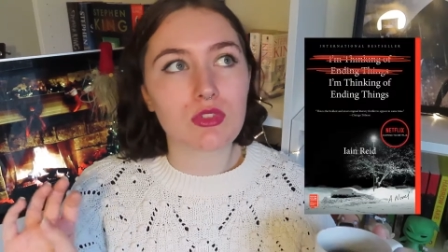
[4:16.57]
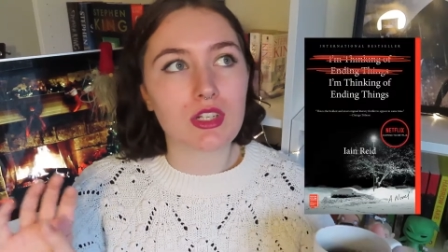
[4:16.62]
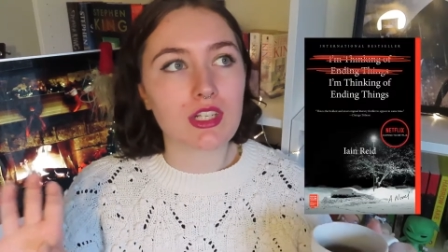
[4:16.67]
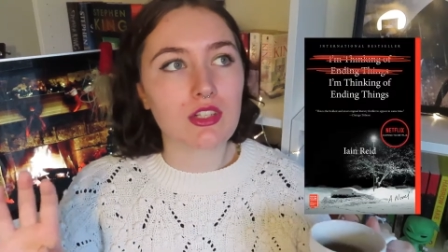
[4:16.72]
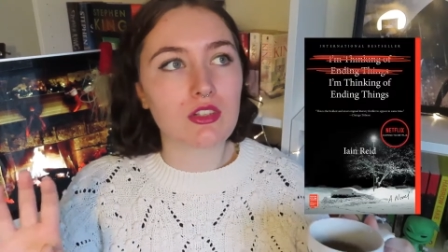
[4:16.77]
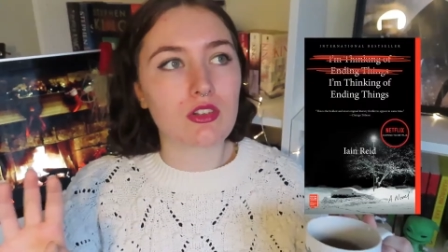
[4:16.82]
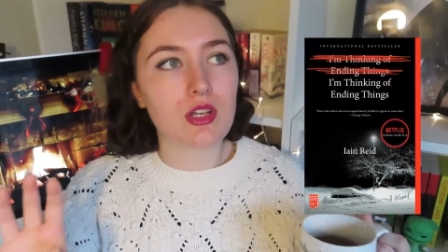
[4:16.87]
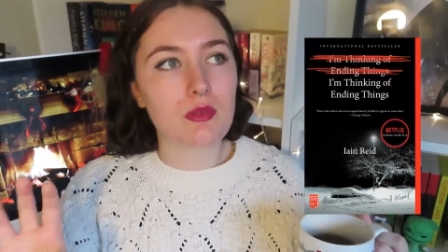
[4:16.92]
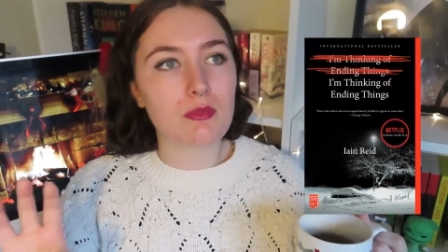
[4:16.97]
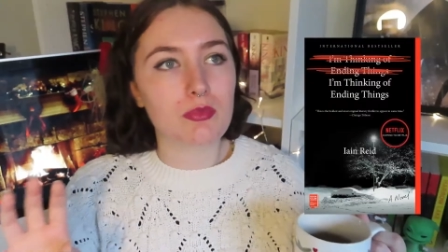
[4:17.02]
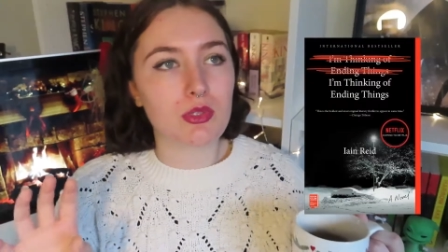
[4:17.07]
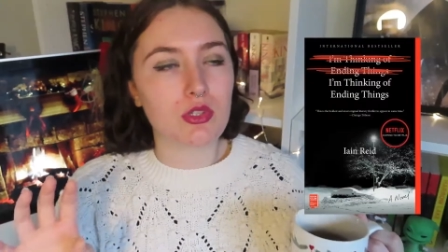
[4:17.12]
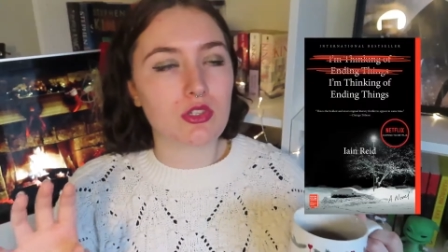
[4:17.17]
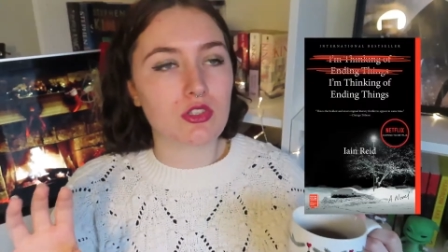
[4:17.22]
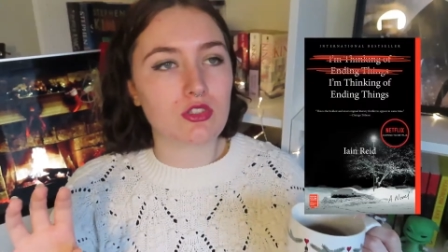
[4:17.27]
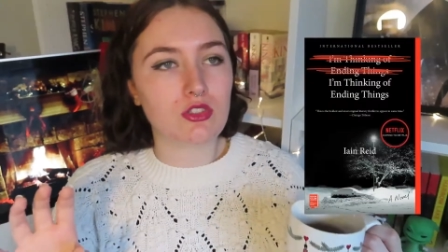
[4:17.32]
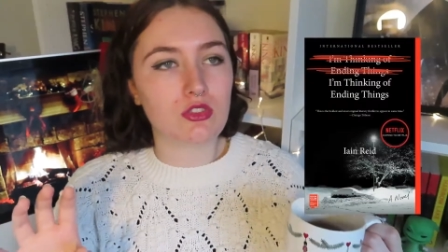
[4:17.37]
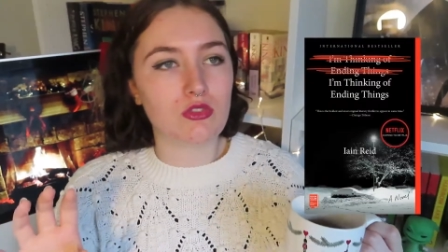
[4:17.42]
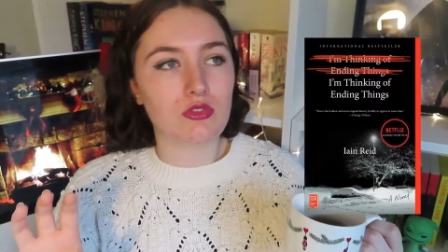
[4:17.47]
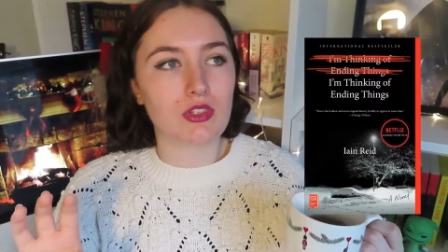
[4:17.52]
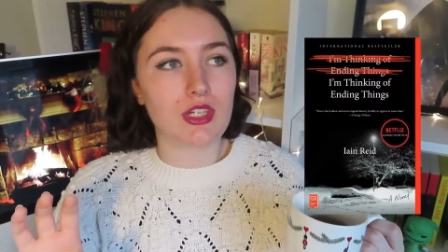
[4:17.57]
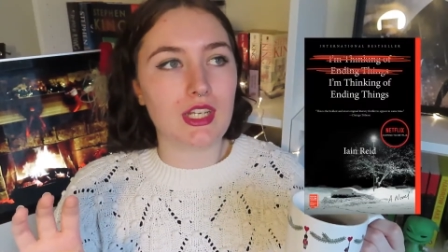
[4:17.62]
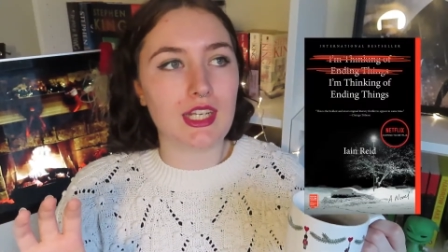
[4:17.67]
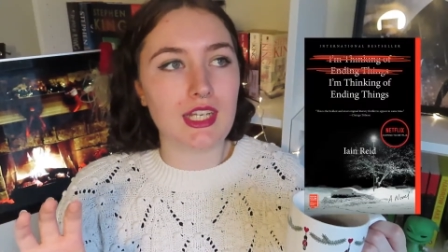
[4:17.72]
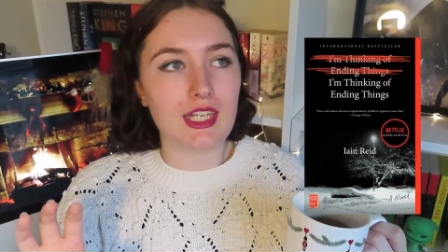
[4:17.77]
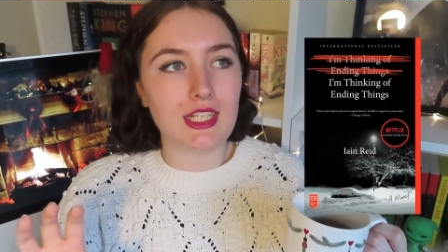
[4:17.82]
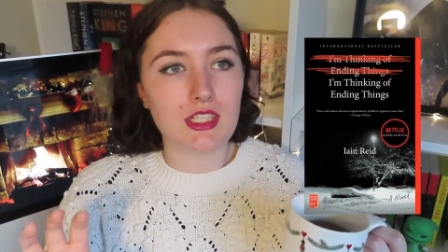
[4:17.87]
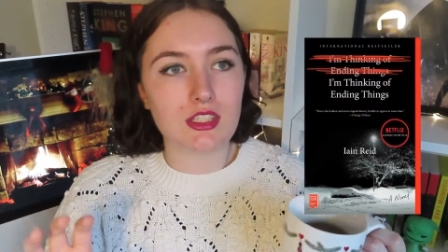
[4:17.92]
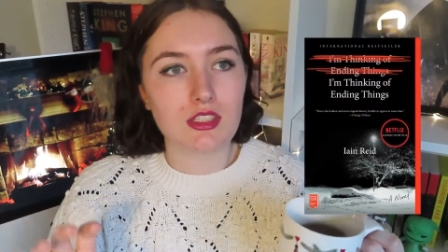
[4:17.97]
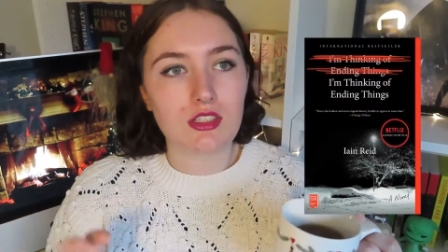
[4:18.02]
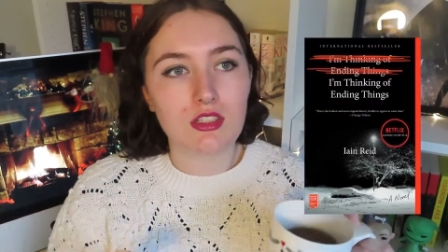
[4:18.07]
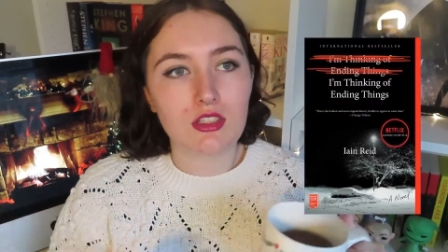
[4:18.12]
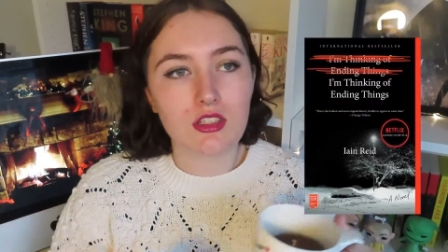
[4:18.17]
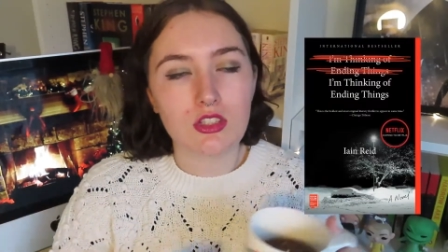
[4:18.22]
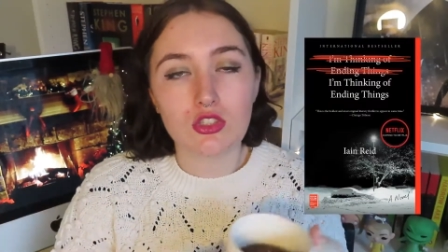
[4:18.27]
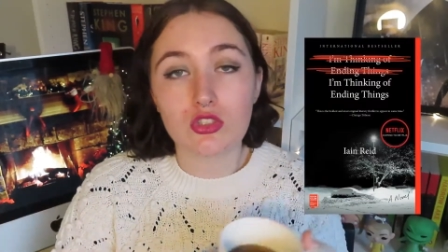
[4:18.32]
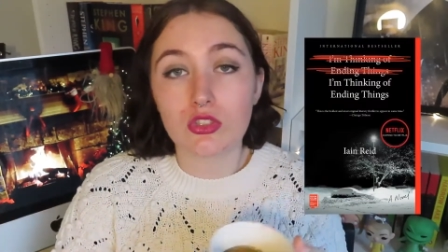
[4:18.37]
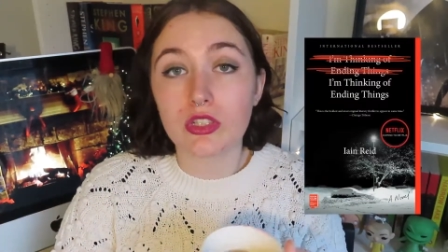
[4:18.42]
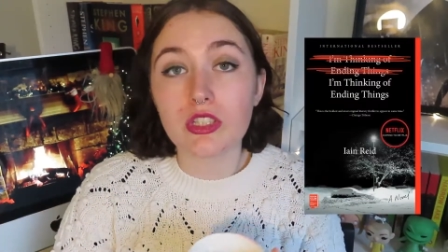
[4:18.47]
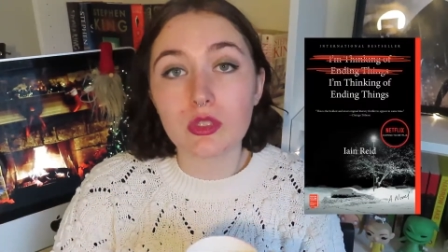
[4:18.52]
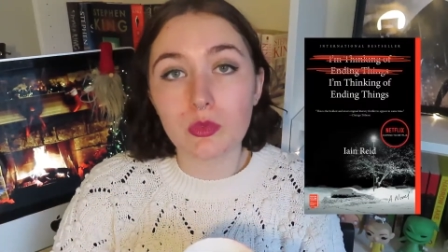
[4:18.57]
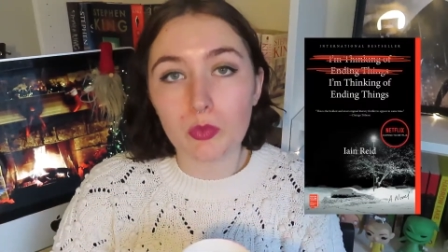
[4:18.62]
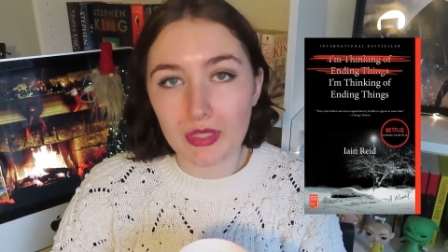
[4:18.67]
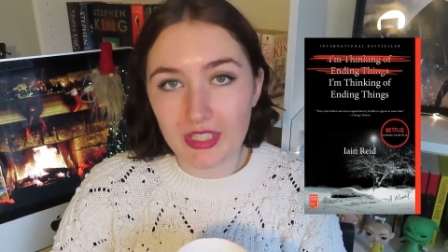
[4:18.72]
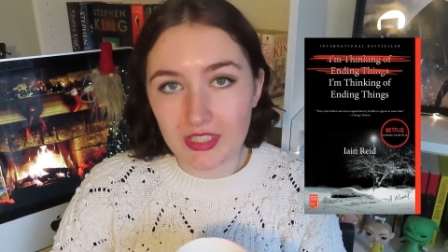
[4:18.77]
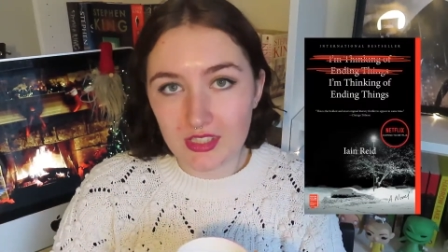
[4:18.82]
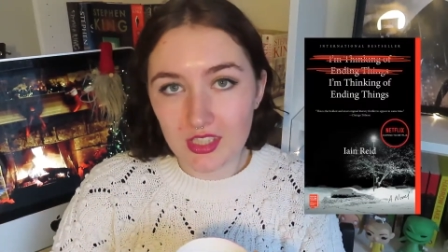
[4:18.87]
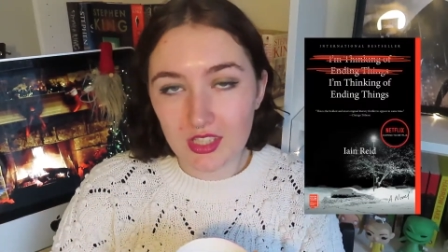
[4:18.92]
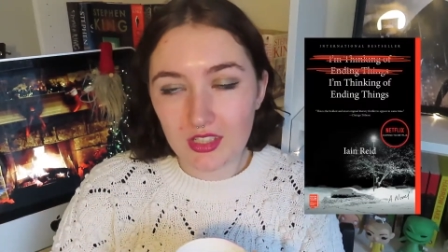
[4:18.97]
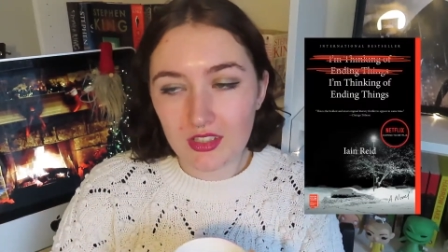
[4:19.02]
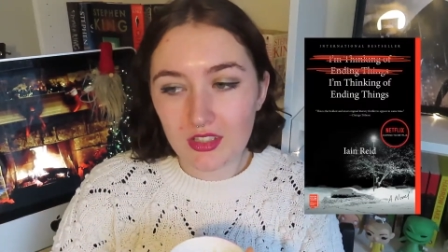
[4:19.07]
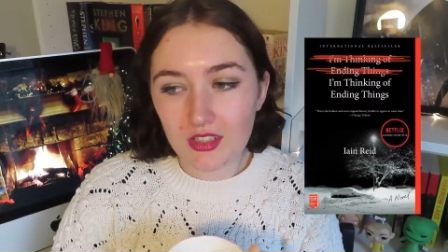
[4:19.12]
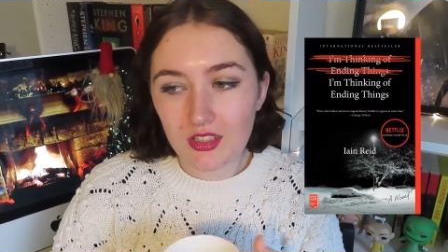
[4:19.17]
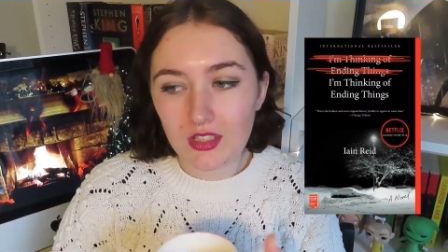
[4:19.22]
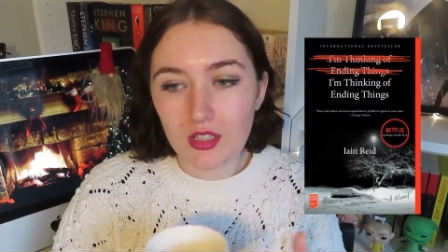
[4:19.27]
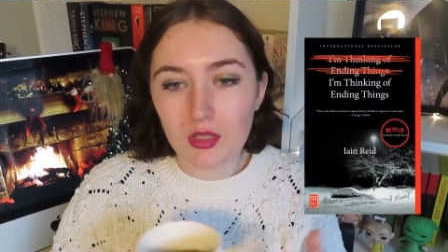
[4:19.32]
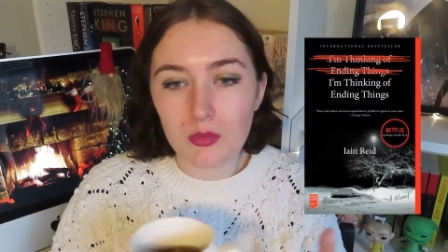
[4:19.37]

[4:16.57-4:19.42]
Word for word: really great book to read during the winter